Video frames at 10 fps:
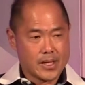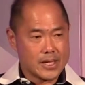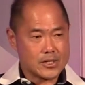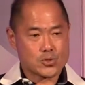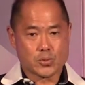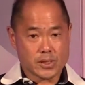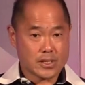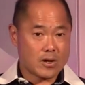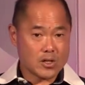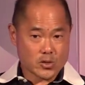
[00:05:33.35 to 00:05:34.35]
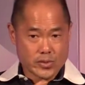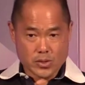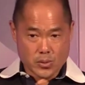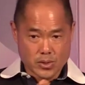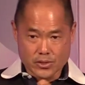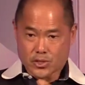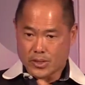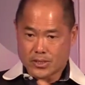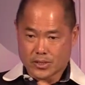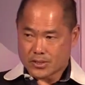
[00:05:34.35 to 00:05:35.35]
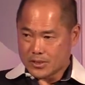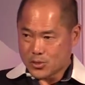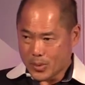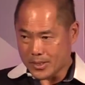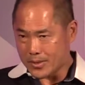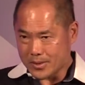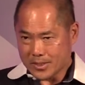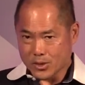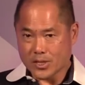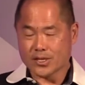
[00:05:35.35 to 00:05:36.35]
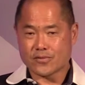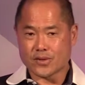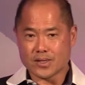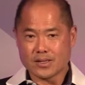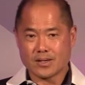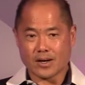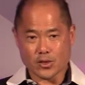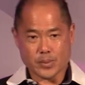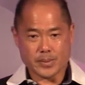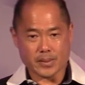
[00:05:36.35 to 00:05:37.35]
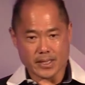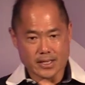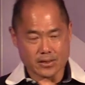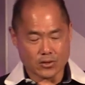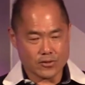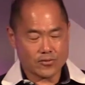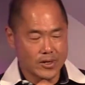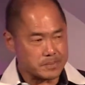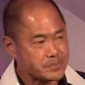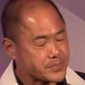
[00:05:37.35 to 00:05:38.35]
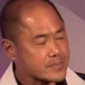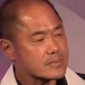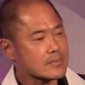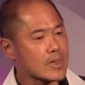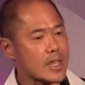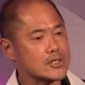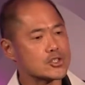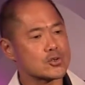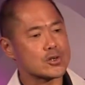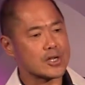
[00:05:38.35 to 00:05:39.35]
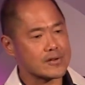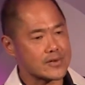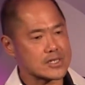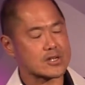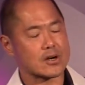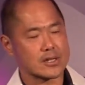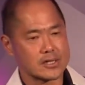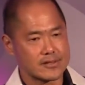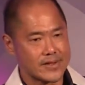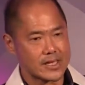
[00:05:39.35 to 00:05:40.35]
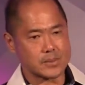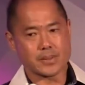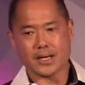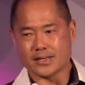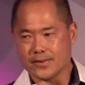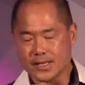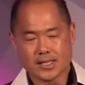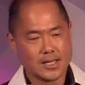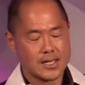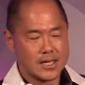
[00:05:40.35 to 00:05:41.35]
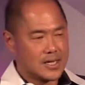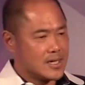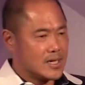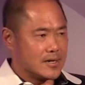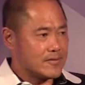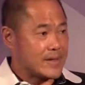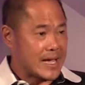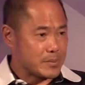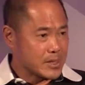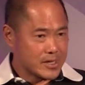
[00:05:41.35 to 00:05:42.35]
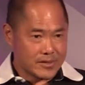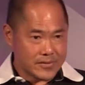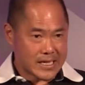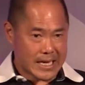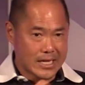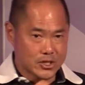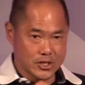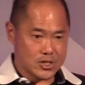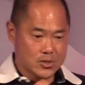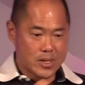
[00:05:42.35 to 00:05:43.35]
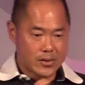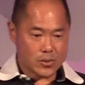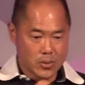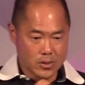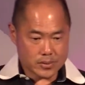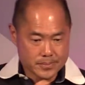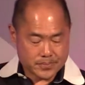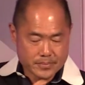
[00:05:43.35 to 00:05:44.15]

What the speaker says: It's really all over the world. So I took to Twitter looking for other people I could learn from, and sure enough, I started to develop kind of a family of connections around the world.